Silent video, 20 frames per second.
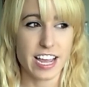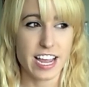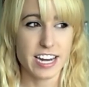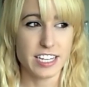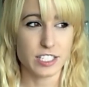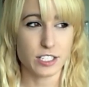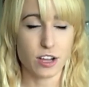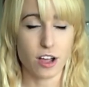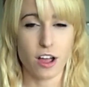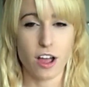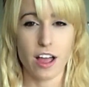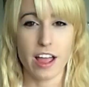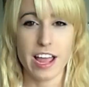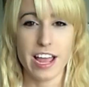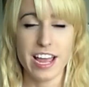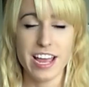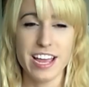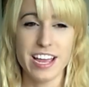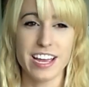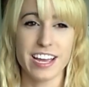it's
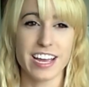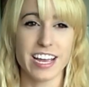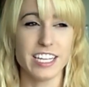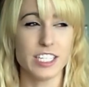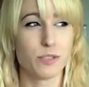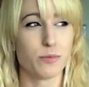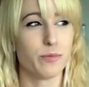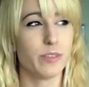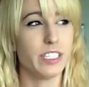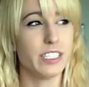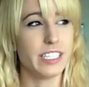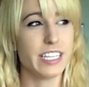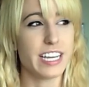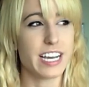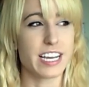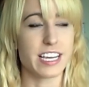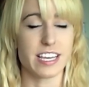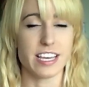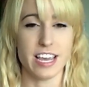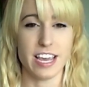
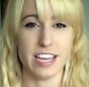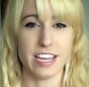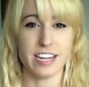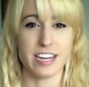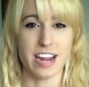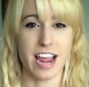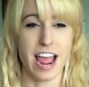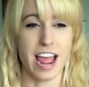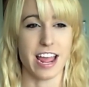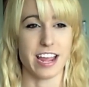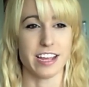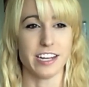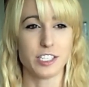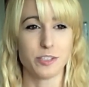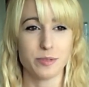really a yin and yang.